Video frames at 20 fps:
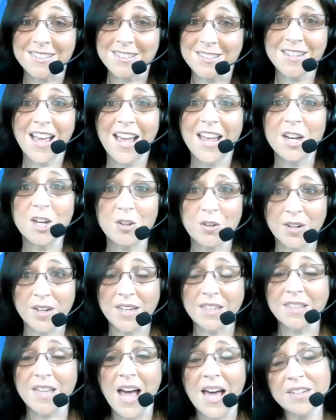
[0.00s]
I agree. A
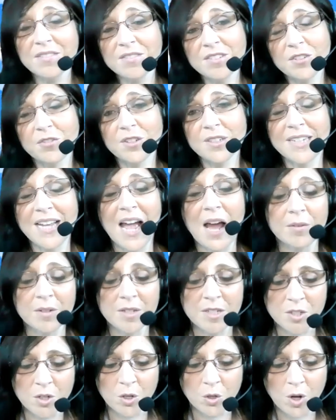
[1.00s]
lot of different counties
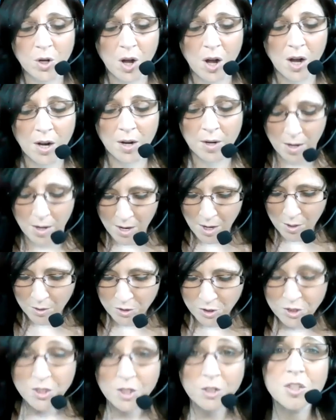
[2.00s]
are
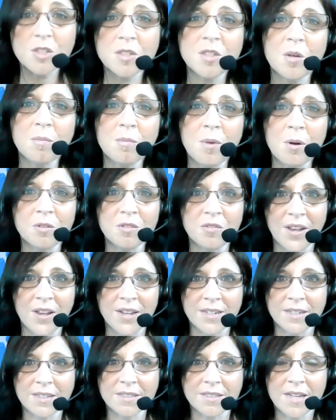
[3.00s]
just they're just so
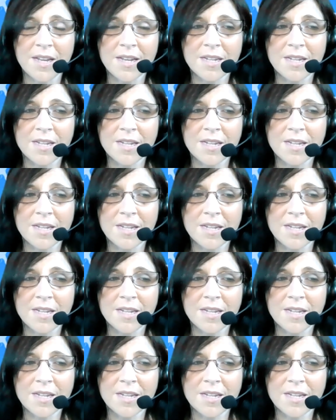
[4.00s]
motivated.